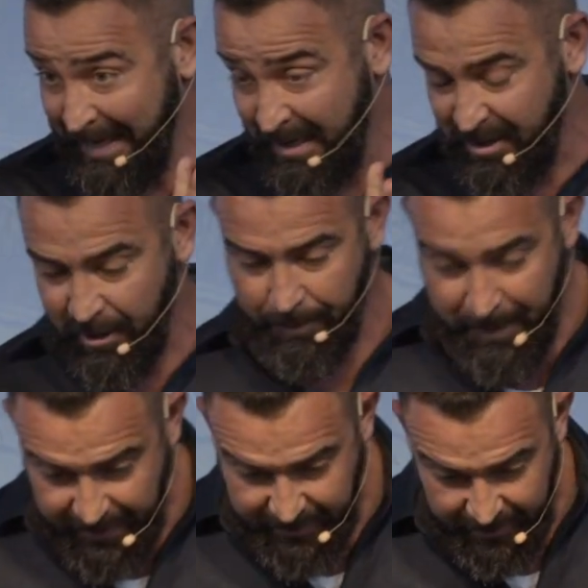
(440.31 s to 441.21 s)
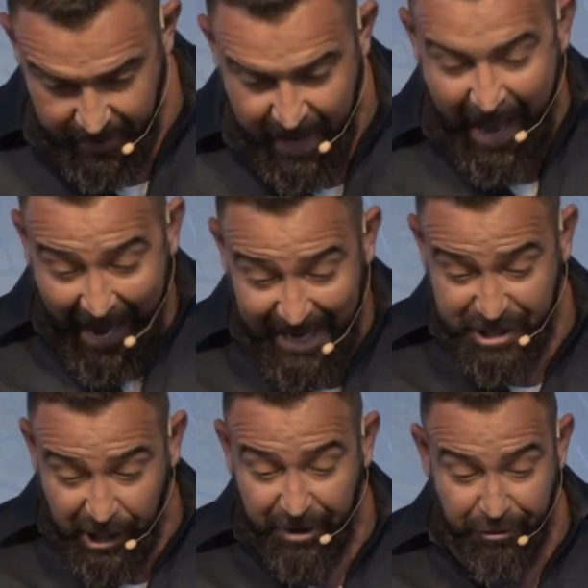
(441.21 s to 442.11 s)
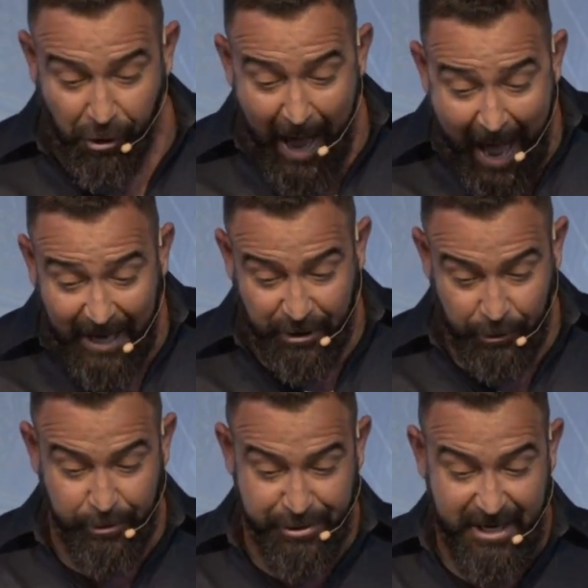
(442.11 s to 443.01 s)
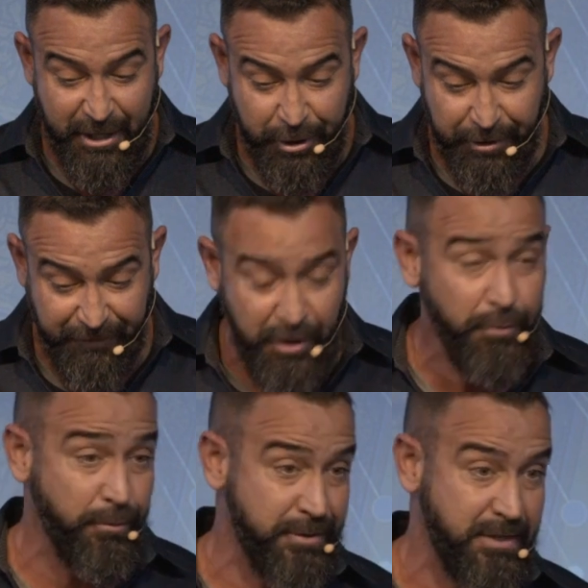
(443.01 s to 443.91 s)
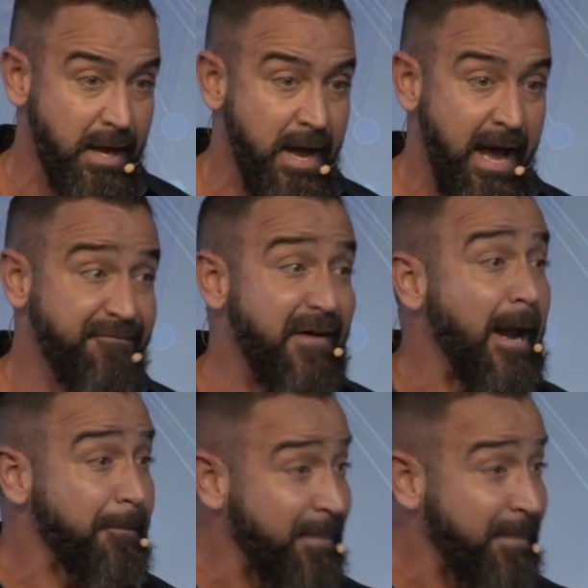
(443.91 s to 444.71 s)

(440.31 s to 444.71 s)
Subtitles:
in their opinion, as other actors they could have used. In fact,